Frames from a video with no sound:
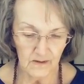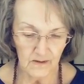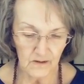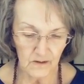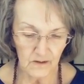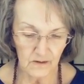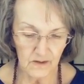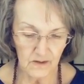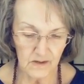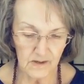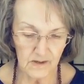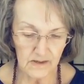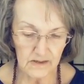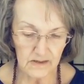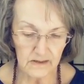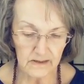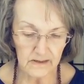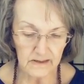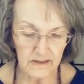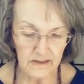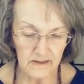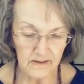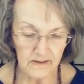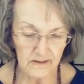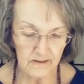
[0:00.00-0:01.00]
So this is
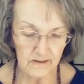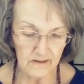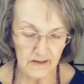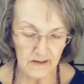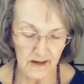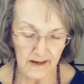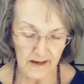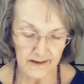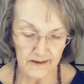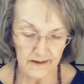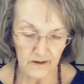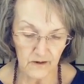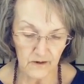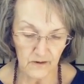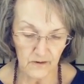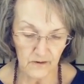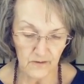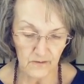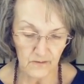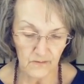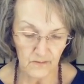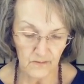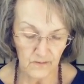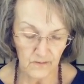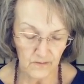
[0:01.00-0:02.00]
Lisa's
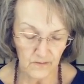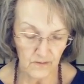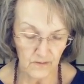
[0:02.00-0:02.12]
haiku.